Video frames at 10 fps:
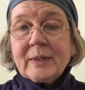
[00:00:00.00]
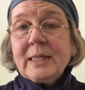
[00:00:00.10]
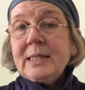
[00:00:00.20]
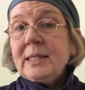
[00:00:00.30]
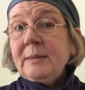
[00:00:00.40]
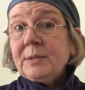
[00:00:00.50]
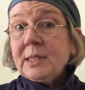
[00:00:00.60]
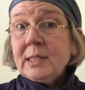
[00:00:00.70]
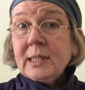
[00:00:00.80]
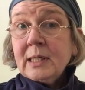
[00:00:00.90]
He seems
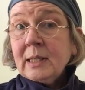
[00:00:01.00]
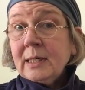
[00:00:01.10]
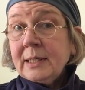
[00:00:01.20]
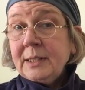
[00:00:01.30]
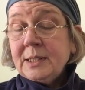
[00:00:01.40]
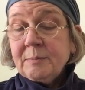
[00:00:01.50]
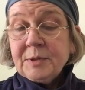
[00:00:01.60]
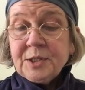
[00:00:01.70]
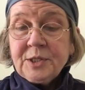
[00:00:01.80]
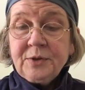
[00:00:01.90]
disinclined to
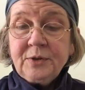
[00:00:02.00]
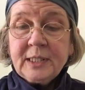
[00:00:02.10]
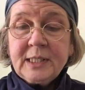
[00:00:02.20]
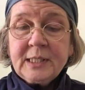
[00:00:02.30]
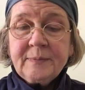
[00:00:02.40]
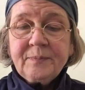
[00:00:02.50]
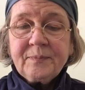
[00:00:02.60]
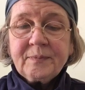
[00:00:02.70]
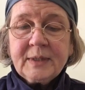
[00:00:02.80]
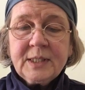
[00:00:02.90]
pursue this,
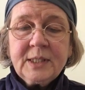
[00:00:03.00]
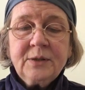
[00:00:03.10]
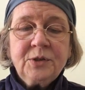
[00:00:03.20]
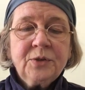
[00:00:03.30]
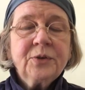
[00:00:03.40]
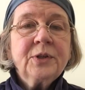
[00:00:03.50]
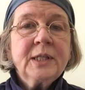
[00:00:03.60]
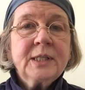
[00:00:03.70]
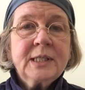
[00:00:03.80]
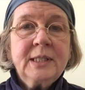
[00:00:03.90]
so John
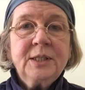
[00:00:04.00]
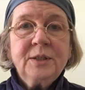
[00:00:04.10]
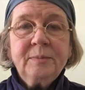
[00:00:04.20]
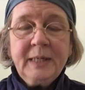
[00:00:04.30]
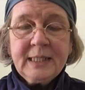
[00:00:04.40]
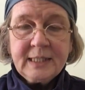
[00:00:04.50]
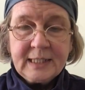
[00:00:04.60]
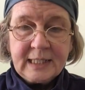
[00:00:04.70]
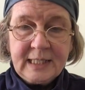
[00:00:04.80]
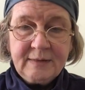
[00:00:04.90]
thinks he'd do better to
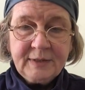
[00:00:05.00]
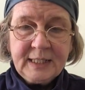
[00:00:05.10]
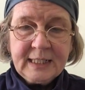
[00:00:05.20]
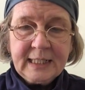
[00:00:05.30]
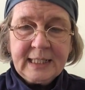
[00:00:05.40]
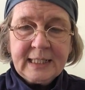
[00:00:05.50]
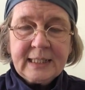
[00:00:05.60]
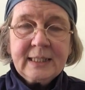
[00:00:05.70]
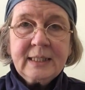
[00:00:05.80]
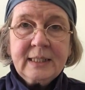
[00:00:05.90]
leave it
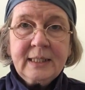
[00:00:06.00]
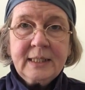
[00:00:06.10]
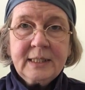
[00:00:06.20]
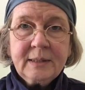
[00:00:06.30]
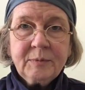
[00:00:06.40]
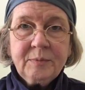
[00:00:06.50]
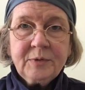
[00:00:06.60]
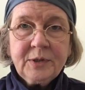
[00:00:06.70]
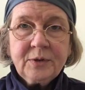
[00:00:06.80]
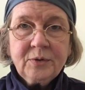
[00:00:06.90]
and take it up with
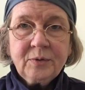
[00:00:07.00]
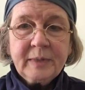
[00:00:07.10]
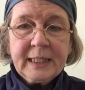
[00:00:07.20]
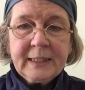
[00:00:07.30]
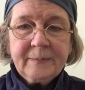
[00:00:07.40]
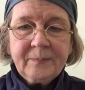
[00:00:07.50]
Brother Cormac.